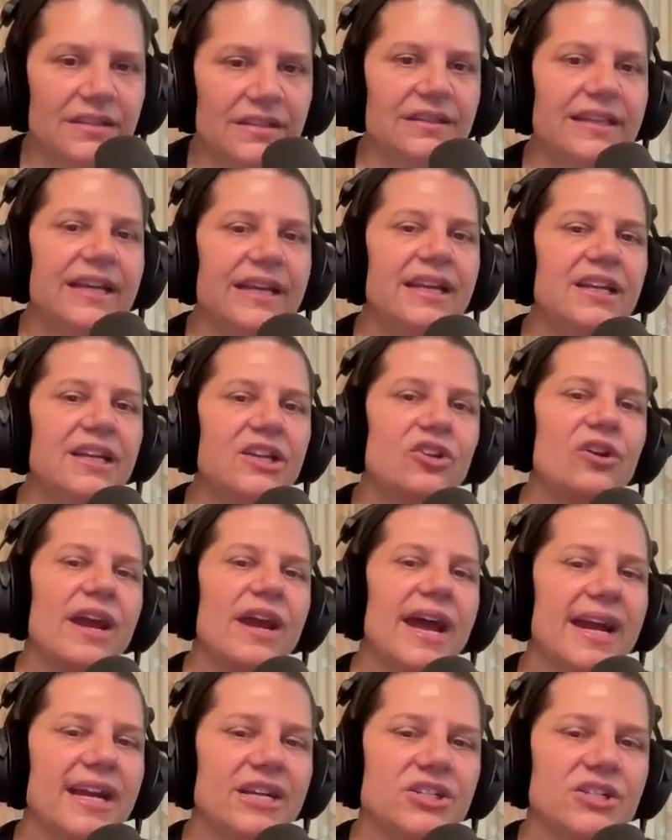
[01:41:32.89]
letting your
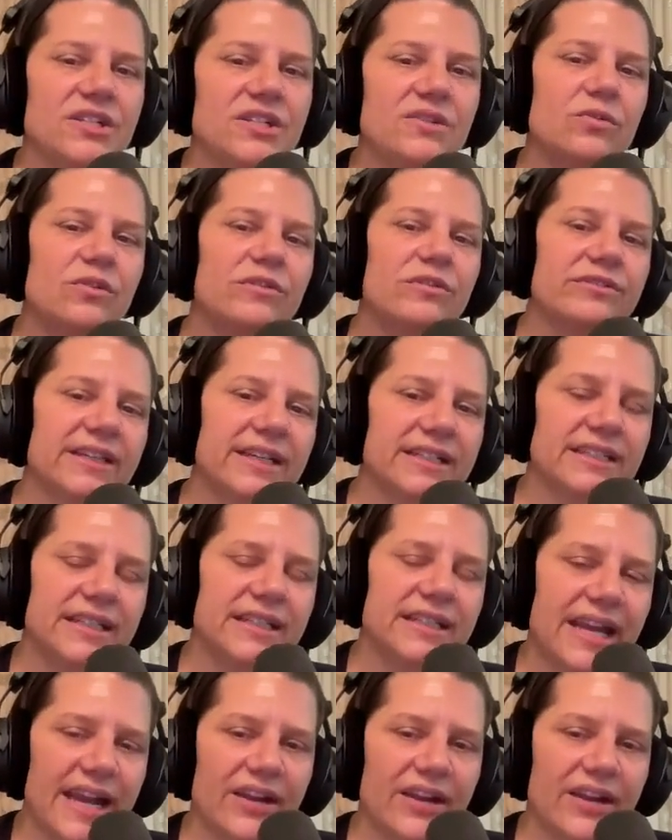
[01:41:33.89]
actions reflect the